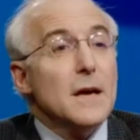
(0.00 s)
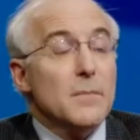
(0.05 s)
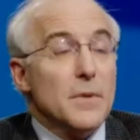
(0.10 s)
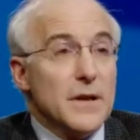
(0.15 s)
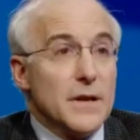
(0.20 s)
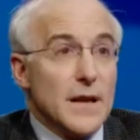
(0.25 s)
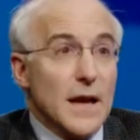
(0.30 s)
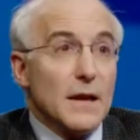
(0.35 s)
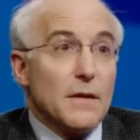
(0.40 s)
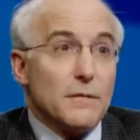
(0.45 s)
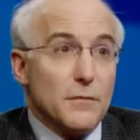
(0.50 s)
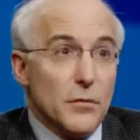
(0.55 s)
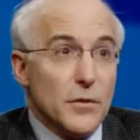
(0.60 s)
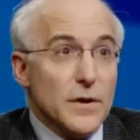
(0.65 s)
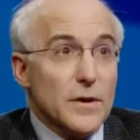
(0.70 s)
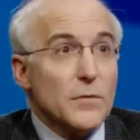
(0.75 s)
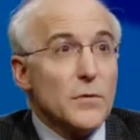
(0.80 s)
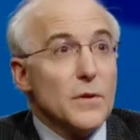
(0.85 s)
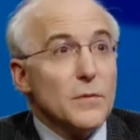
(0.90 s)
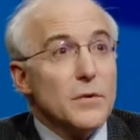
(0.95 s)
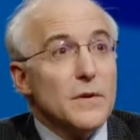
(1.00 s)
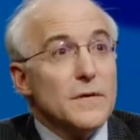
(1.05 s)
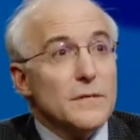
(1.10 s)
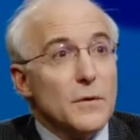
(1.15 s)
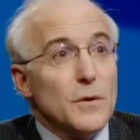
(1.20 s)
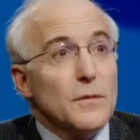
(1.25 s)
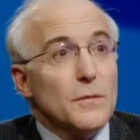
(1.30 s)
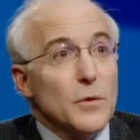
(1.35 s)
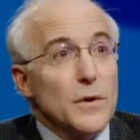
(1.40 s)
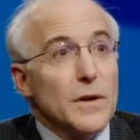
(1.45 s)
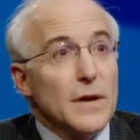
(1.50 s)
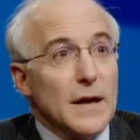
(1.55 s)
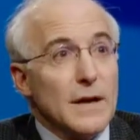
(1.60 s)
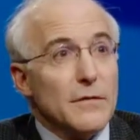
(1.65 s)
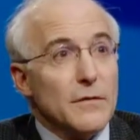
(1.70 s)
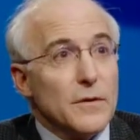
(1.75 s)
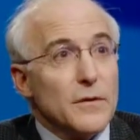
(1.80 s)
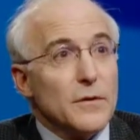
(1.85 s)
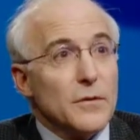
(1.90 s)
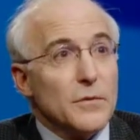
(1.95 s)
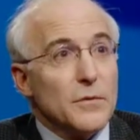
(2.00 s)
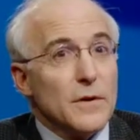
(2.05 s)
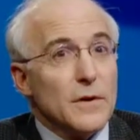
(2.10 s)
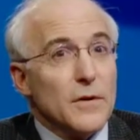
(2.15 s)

Mm-hmm. But in California, where we, we, we have under,